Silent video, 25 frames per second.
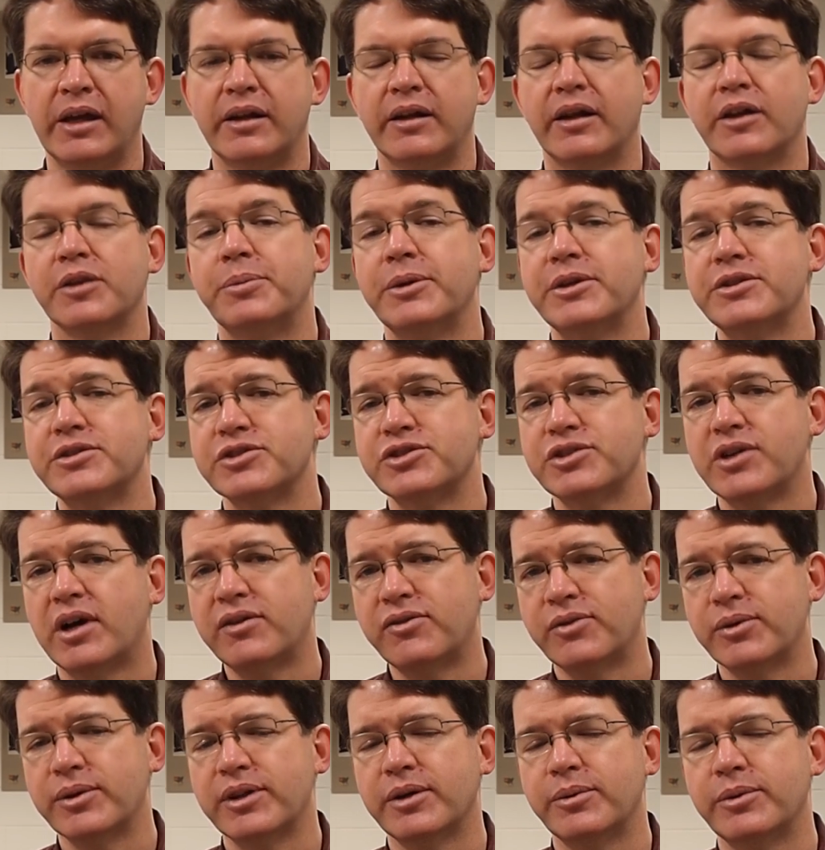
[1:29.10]
Now, the piece of
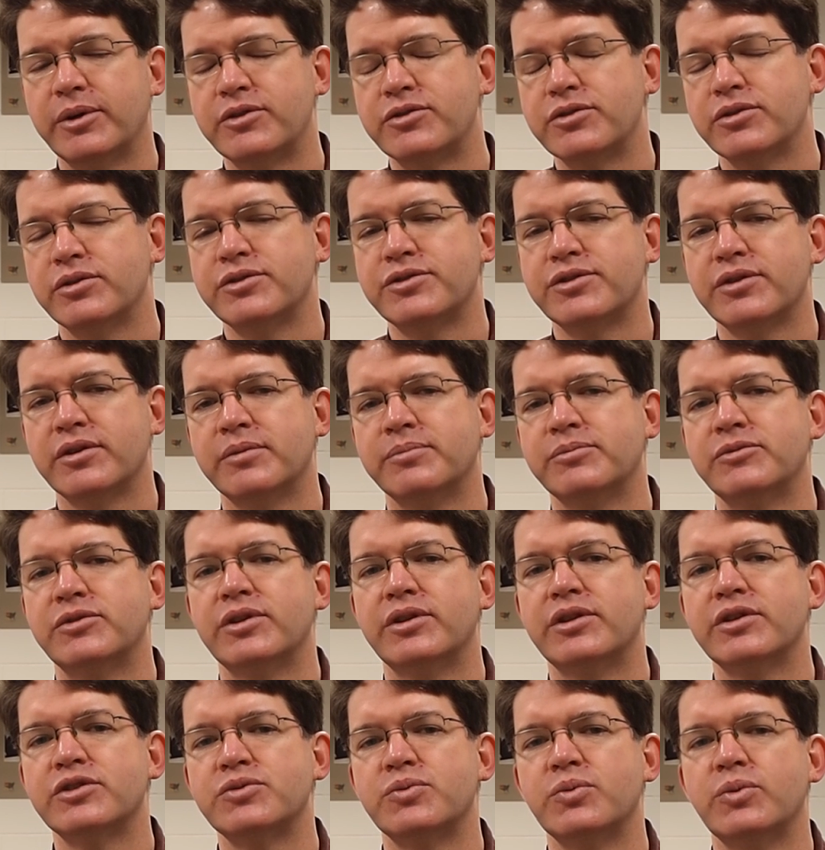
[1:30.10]
software that we introduced them to
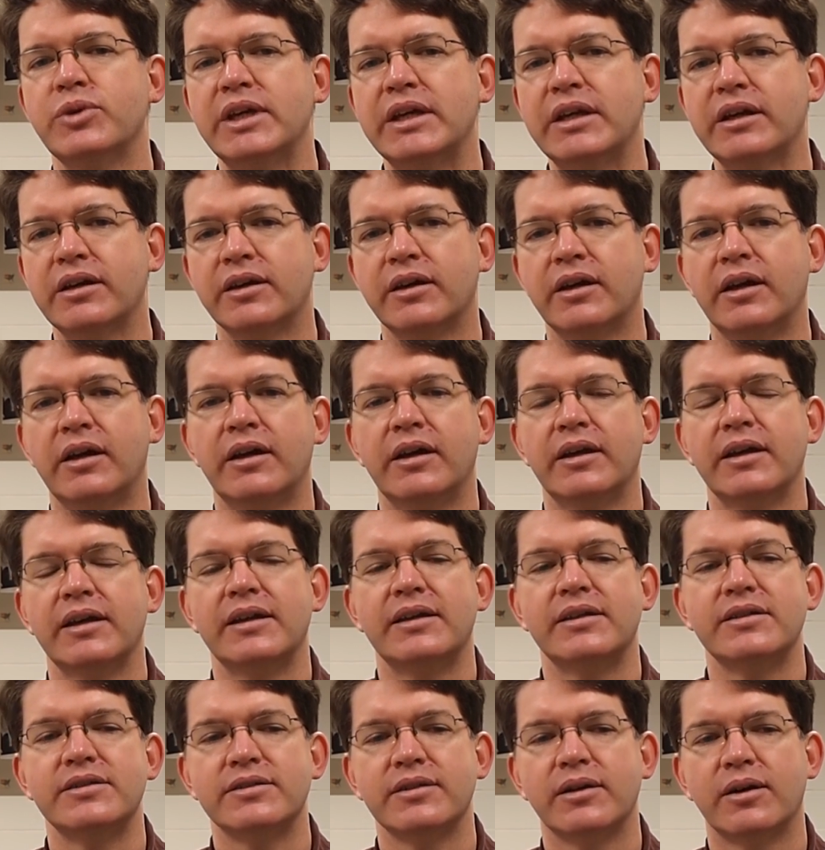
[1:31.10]
this week
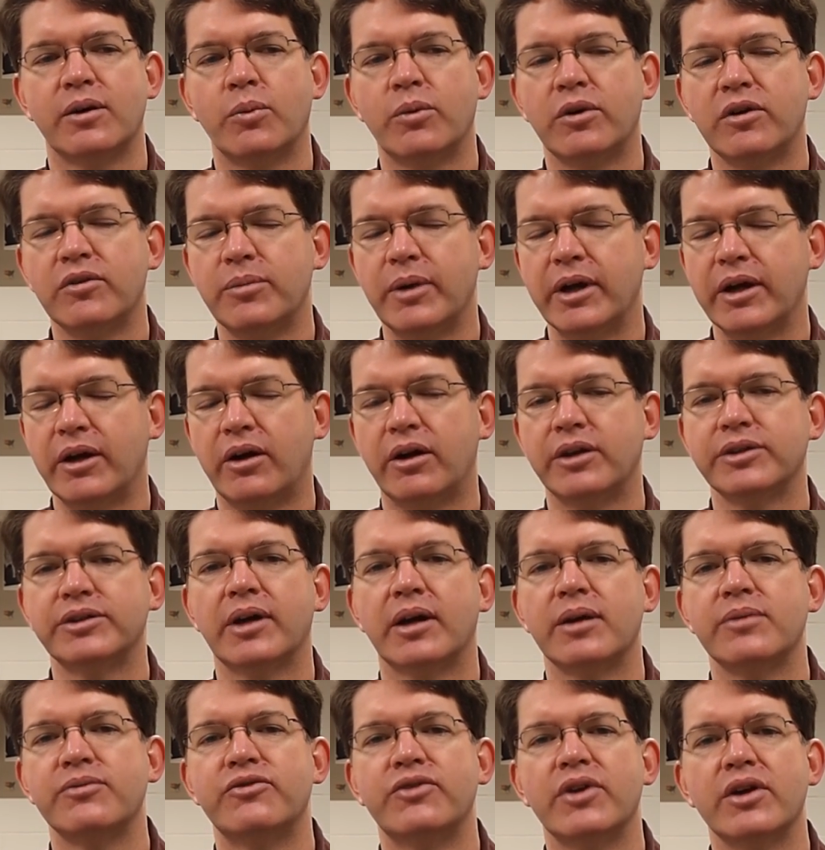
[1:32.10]
is one of my
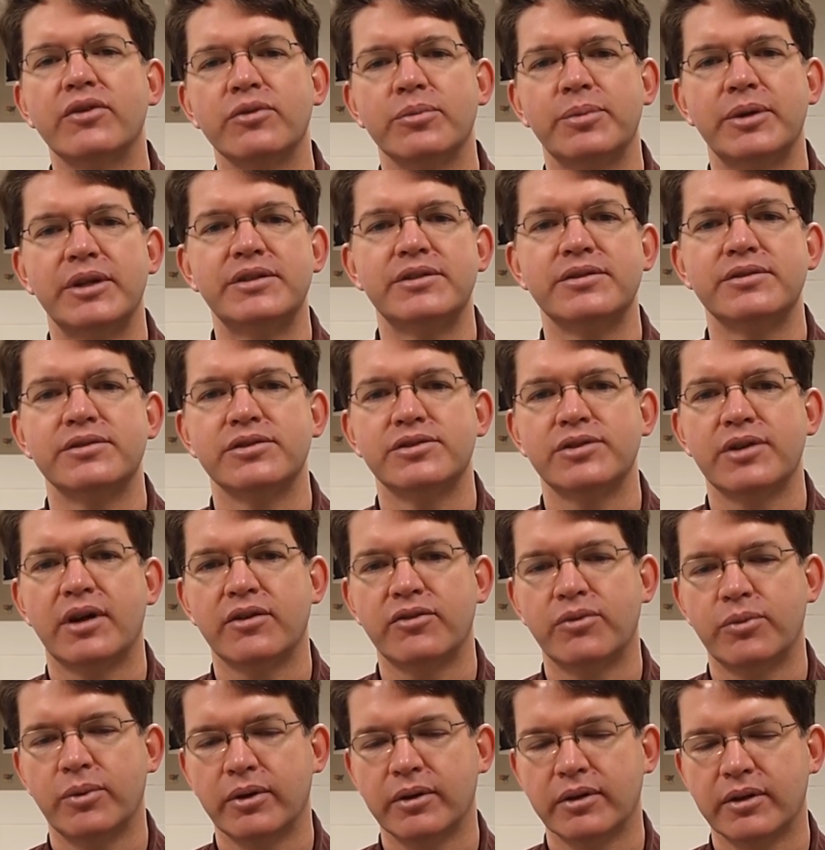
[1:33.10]
all-time favorite pieces of
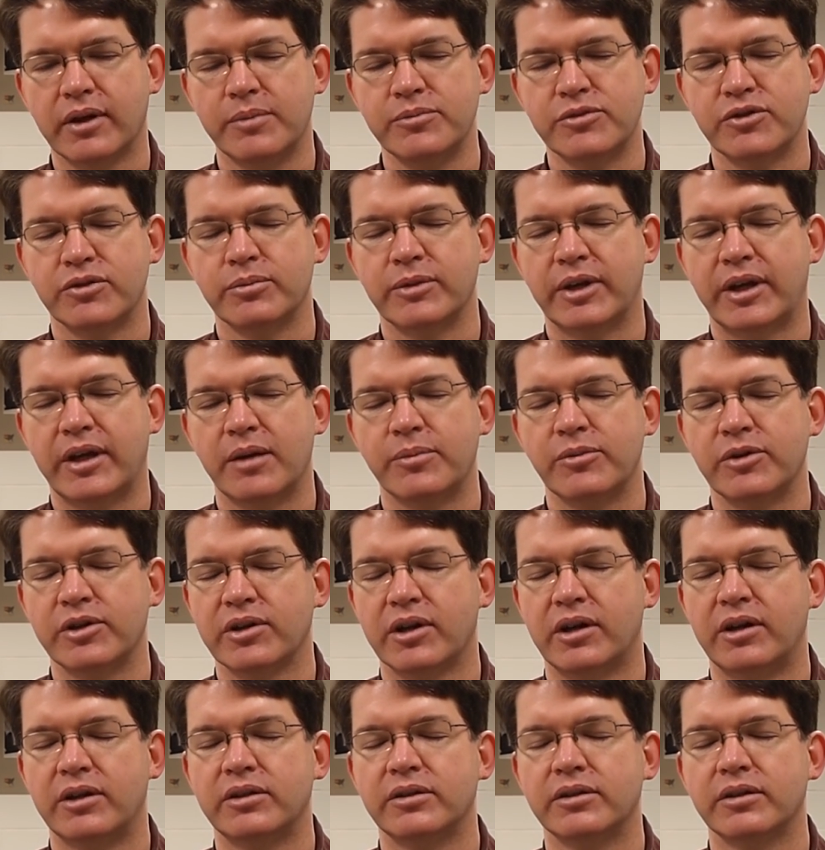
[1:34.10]
software. It comes from a
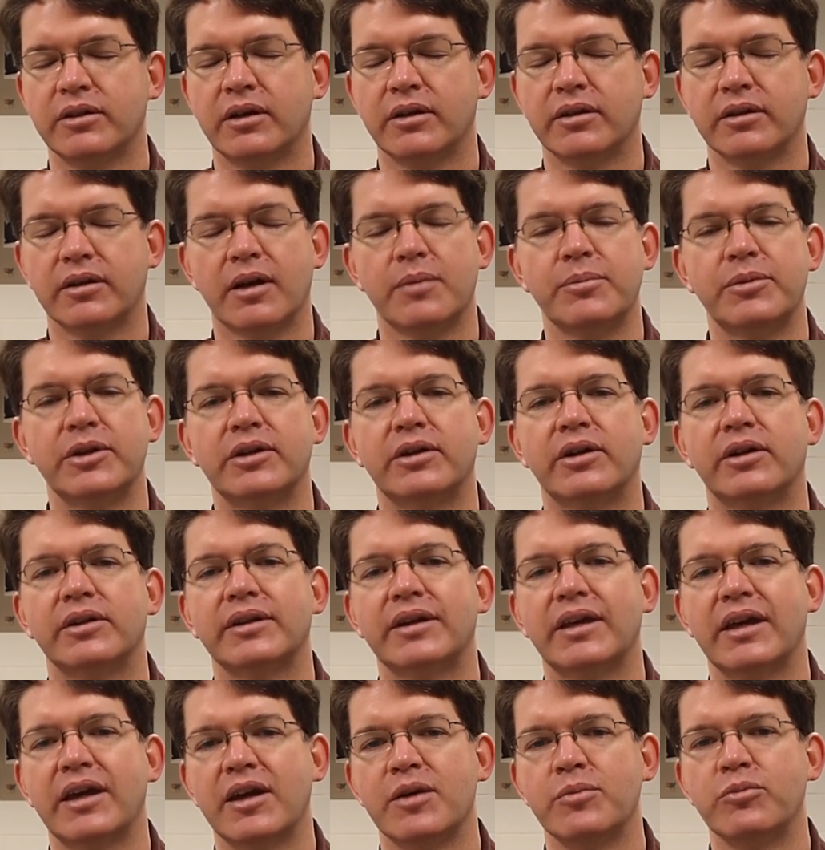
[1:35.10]
company
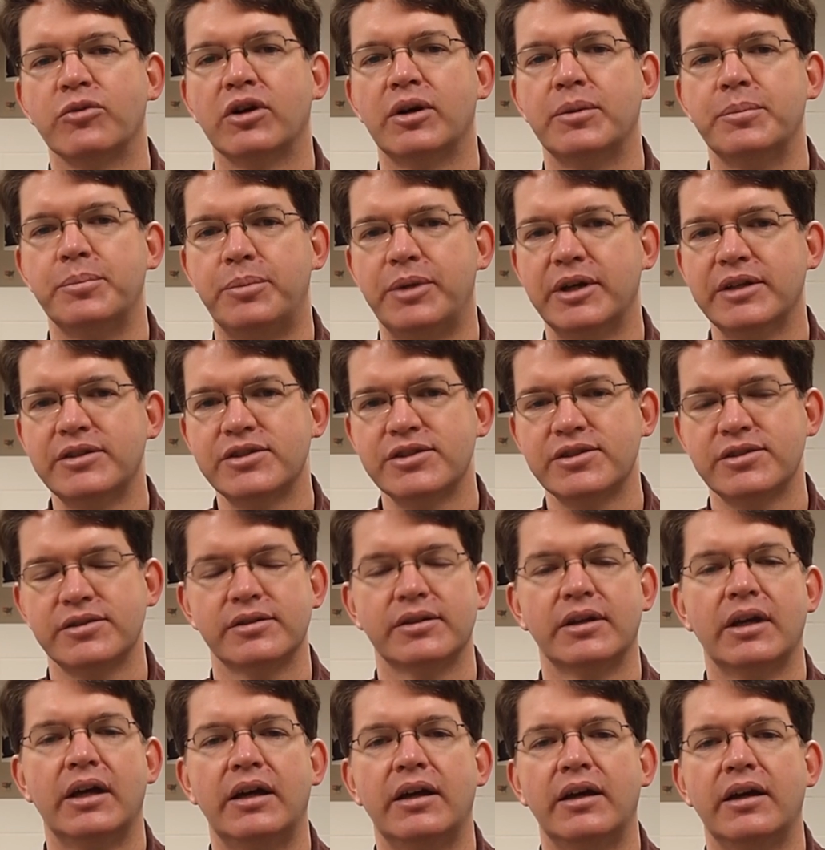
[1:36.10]
called
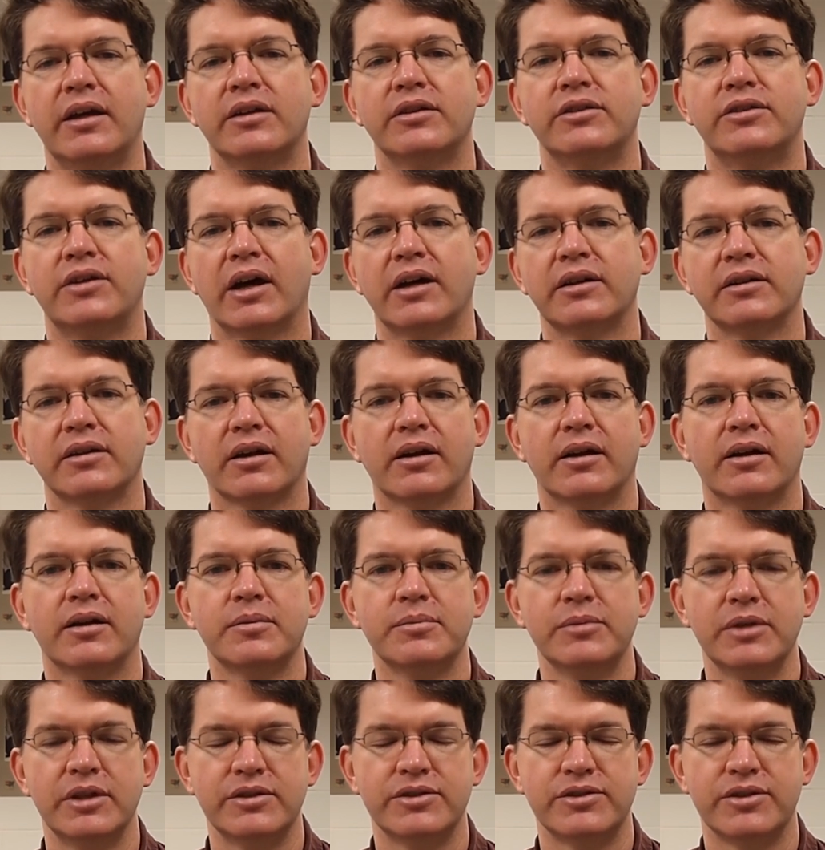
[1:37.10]

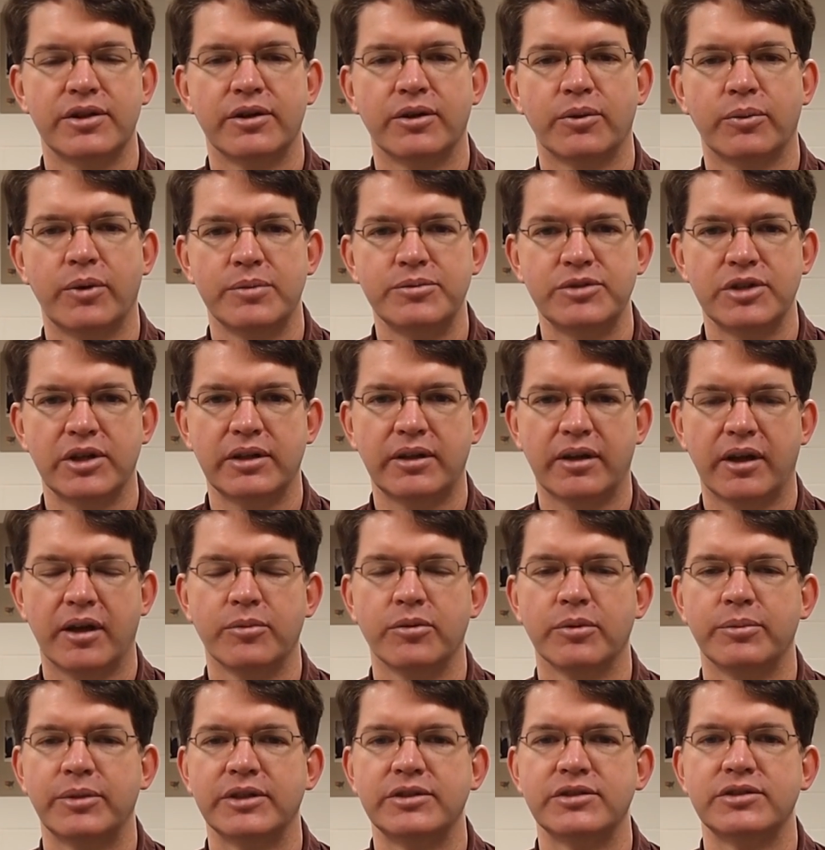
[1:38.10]
CameraBits.com is their website,
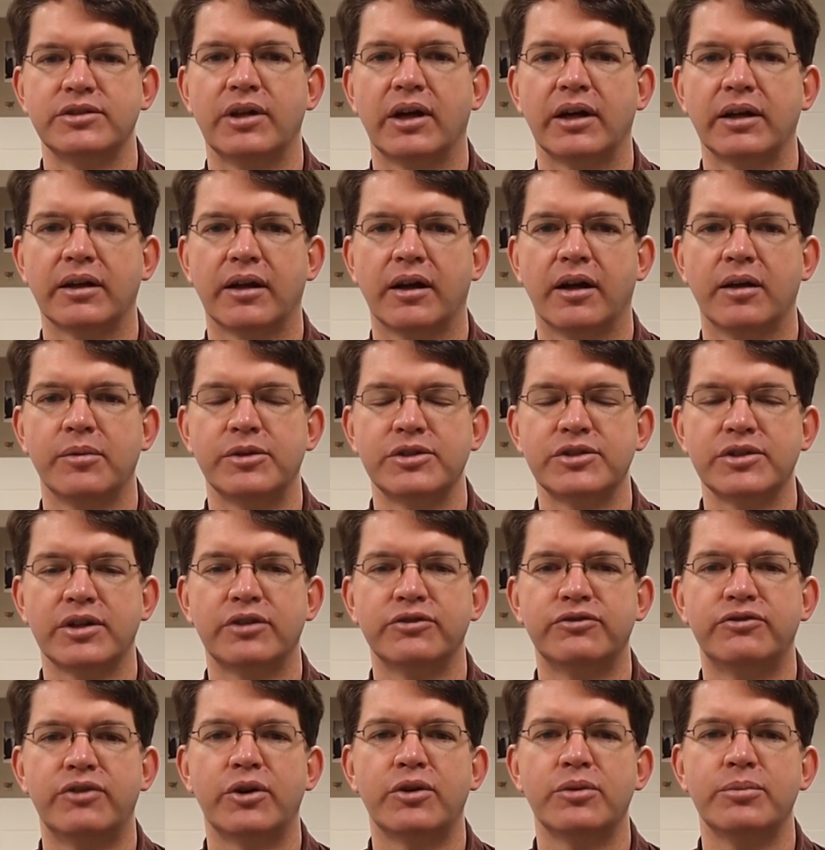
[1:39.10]
camerabits.com, and it's
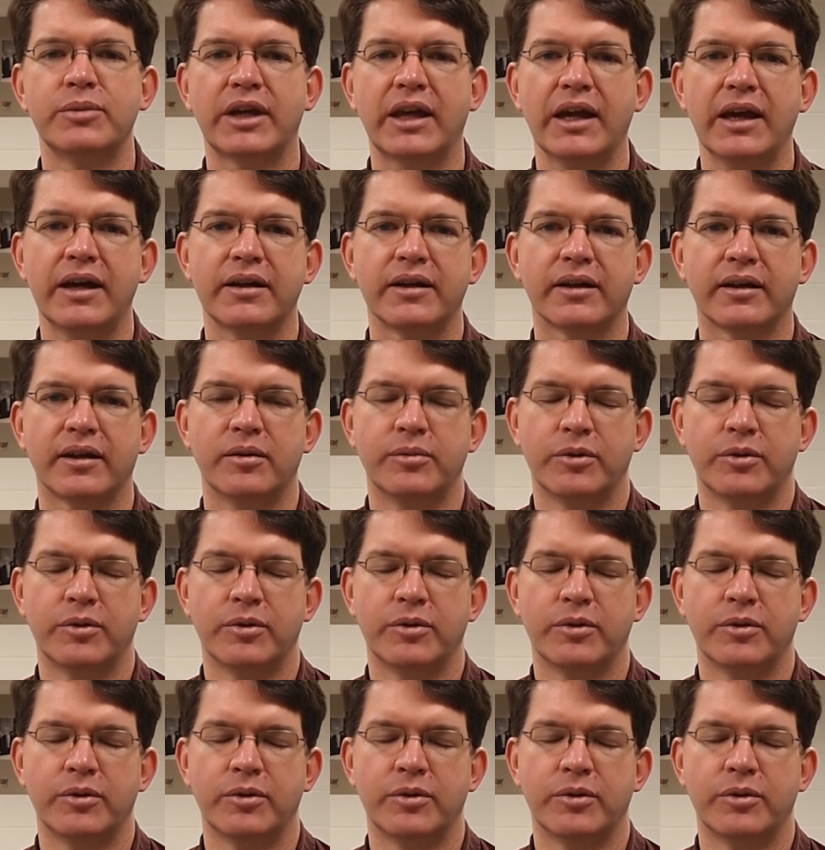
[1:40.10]
called Photo Mechanic.